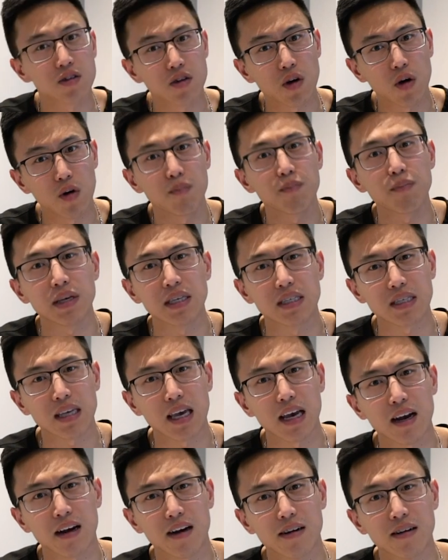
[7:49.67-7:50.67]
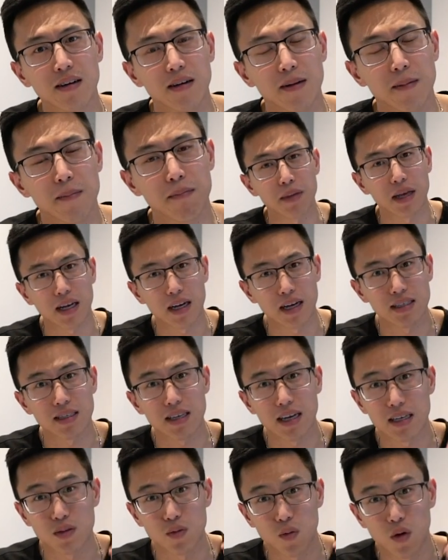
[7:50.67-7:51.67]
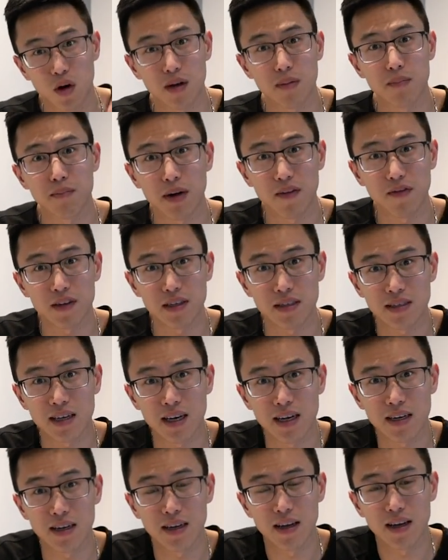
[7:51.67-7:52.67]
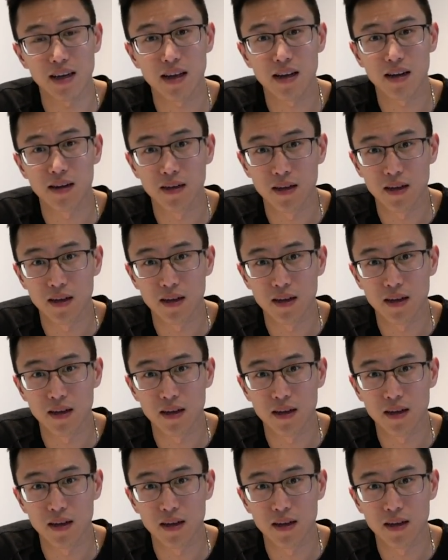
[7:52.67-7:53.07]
Don't be scared, because as Warren Buffett said,